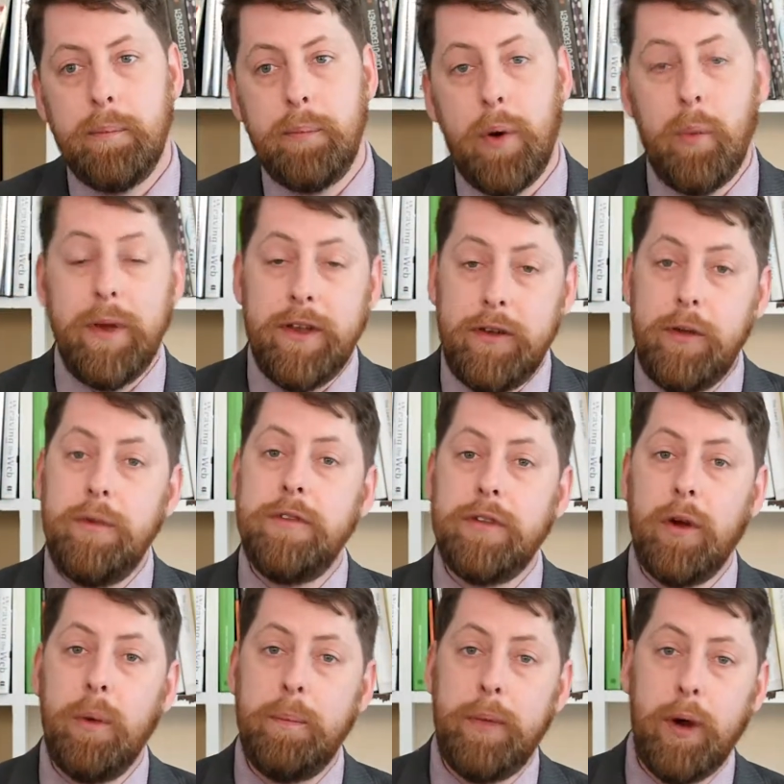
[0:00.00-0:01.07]
But we do
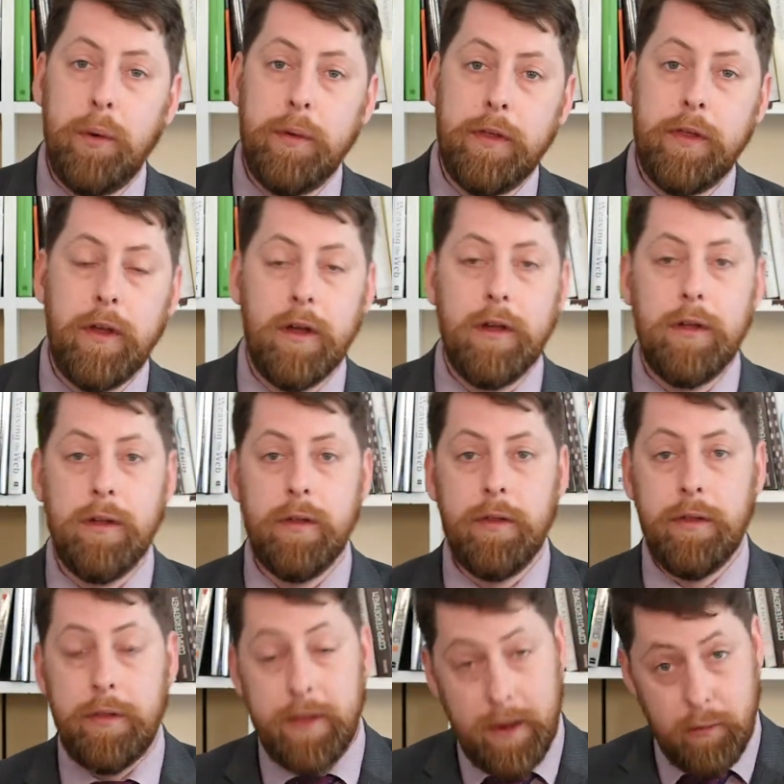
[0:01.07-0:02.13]
so both
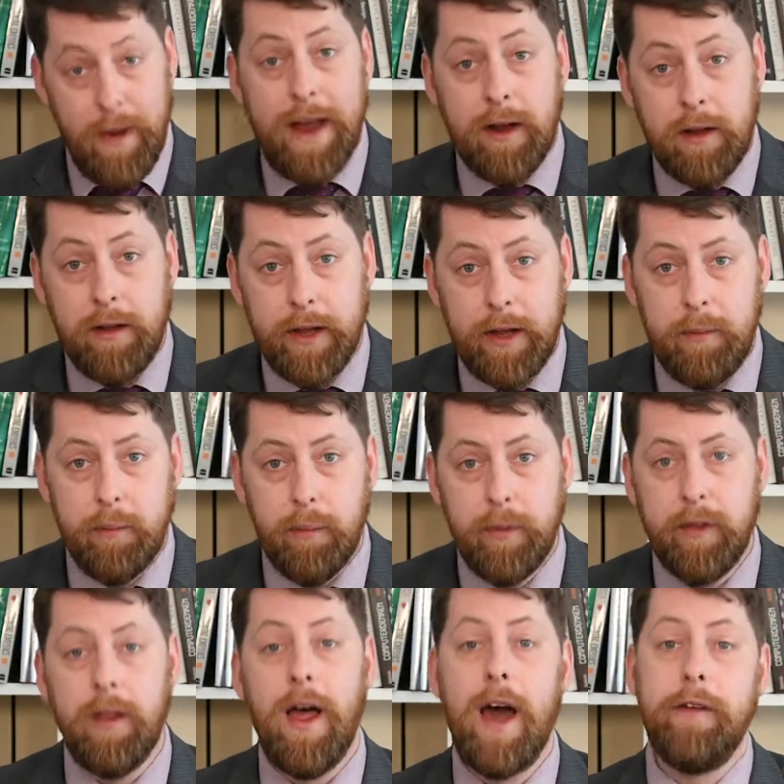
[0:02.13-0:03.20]
theoretically
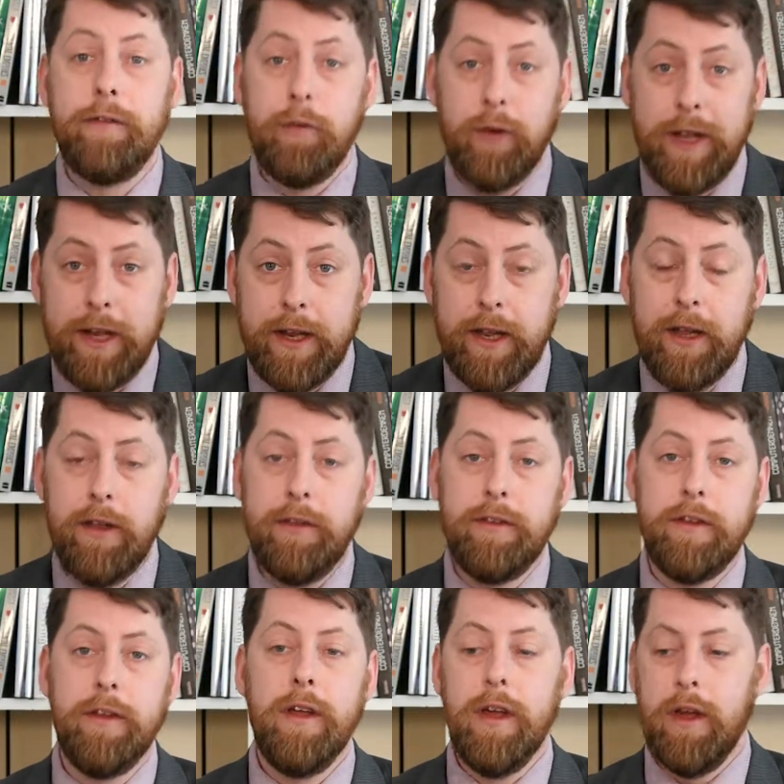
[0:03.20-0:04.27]
with a lot of
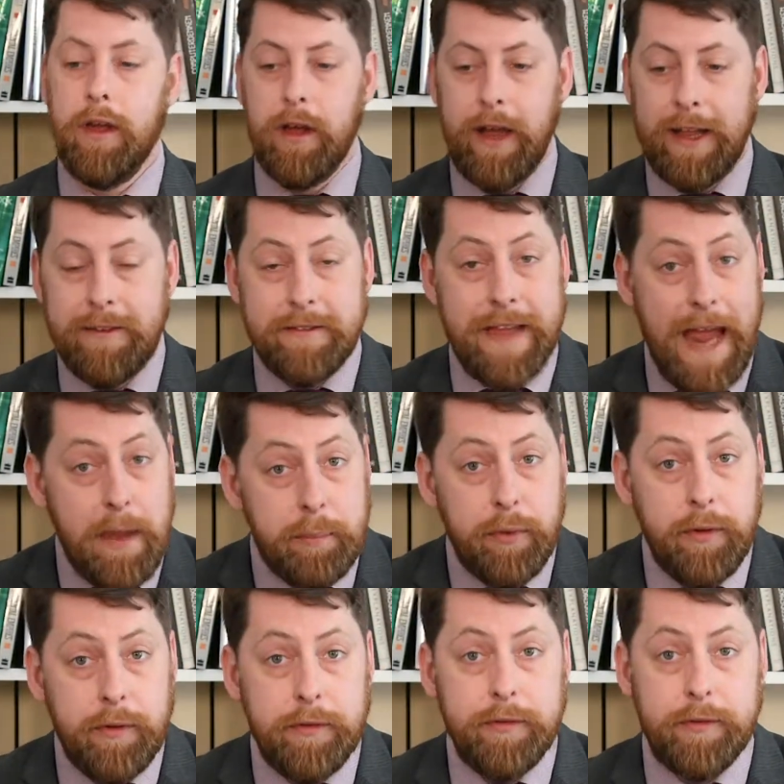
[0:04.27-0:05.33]
readings and
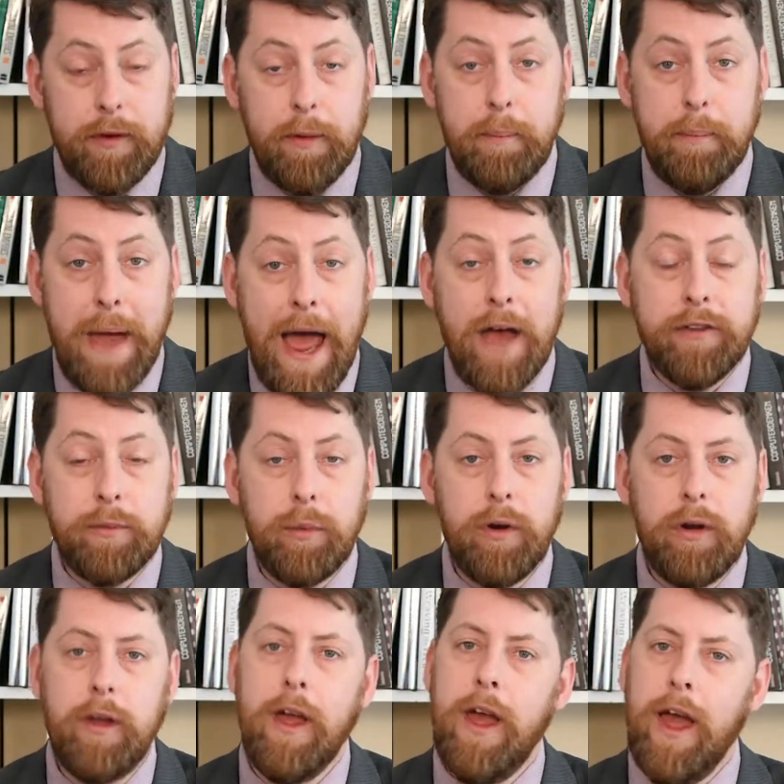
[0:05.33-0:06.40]
examples from past
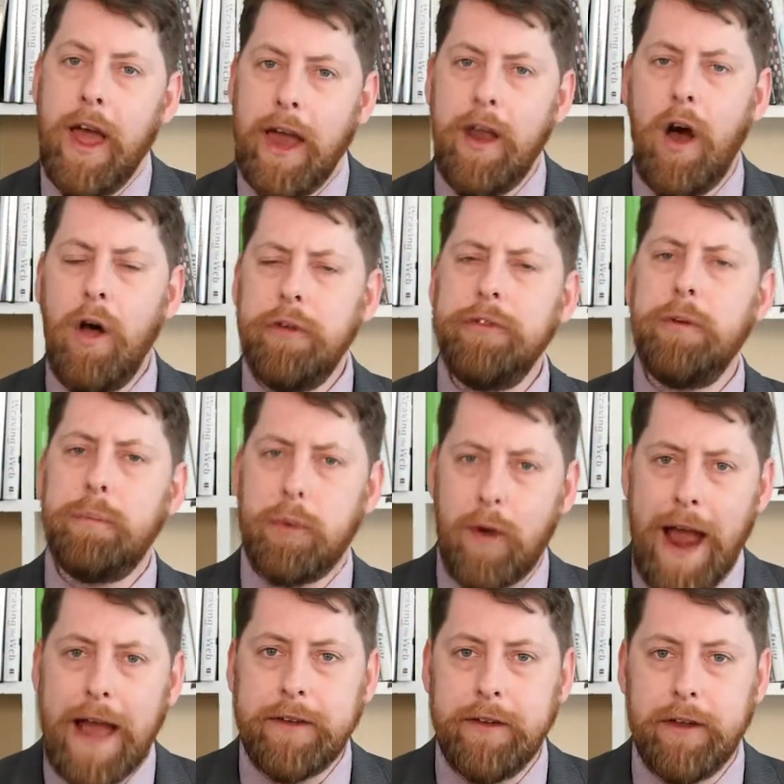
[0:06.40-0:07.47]
work, and also
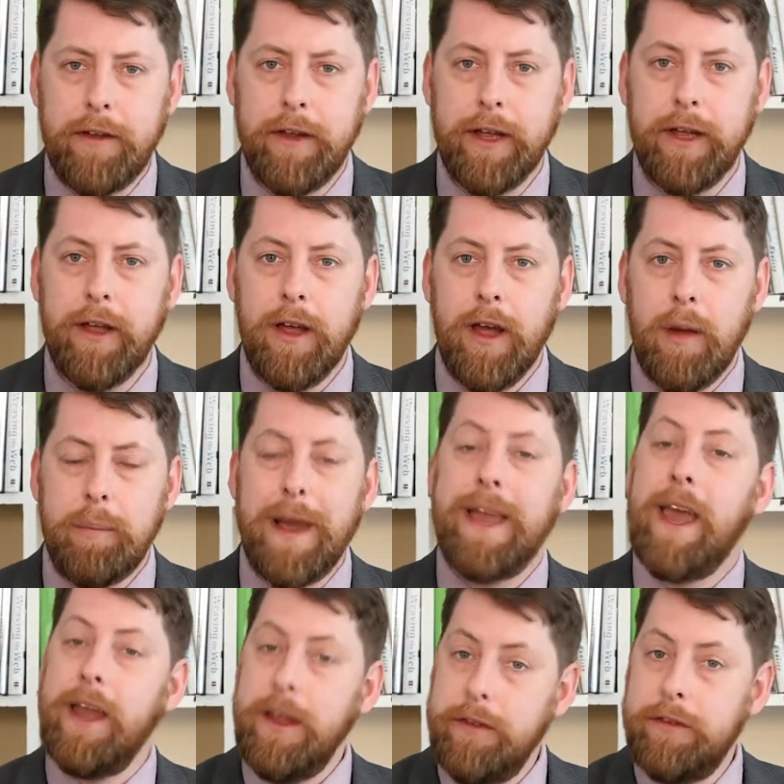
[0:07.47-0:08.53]
practically by
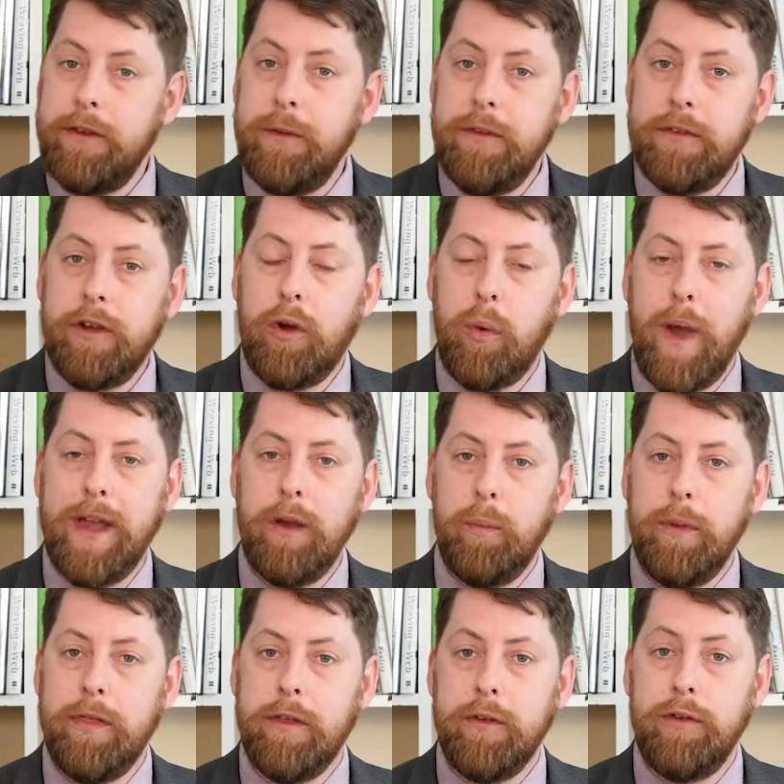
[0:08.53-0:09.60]
getting students
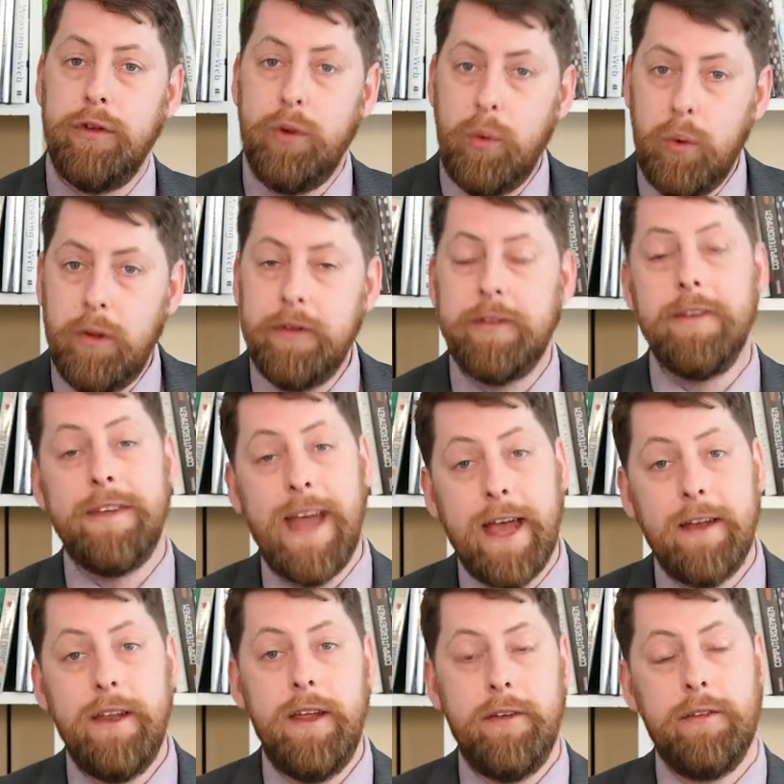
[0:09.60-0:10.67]
acquainted with the tools and
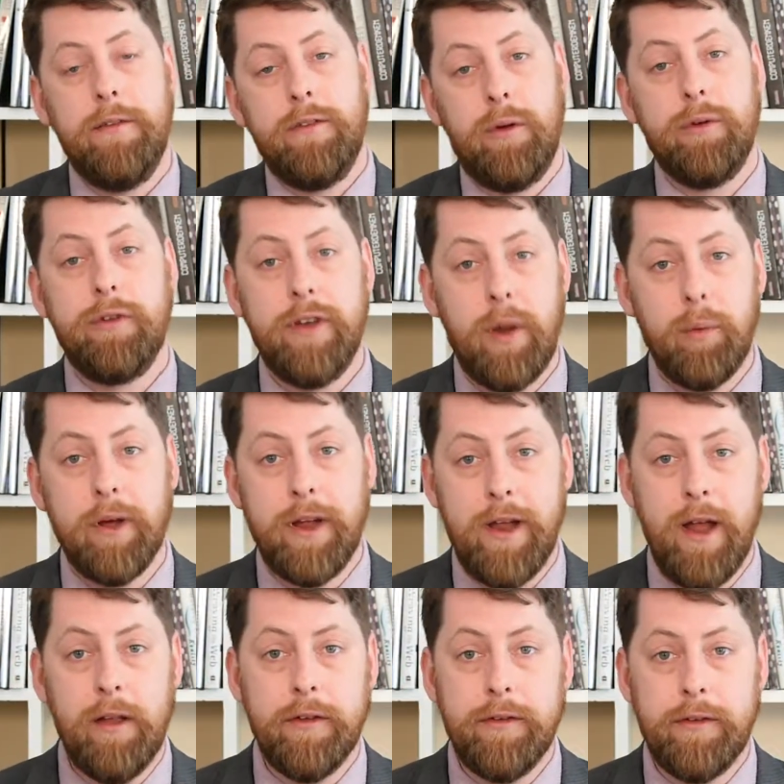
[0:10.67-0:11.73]
techniques of social network
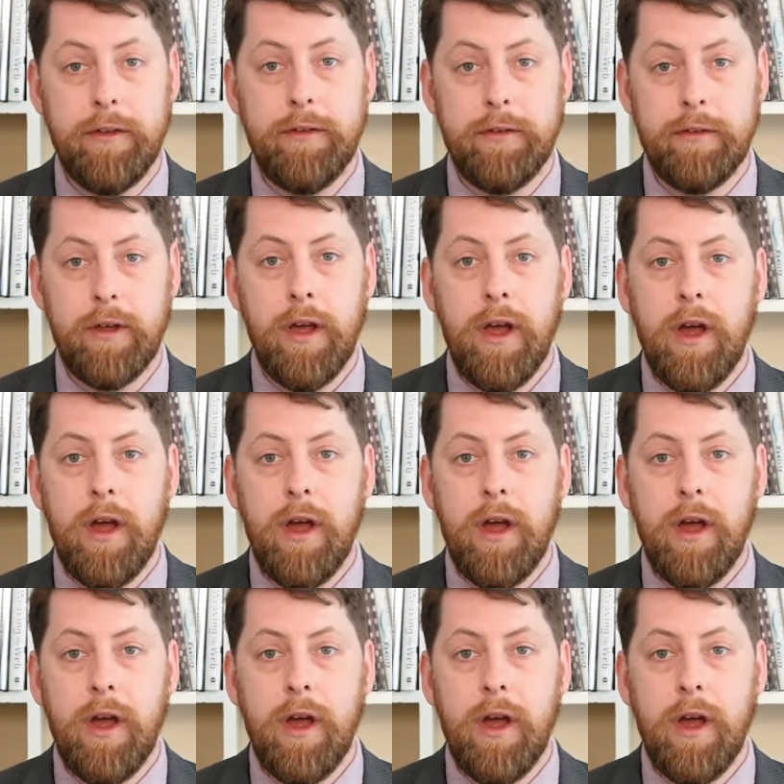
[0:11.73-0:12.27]
analysis.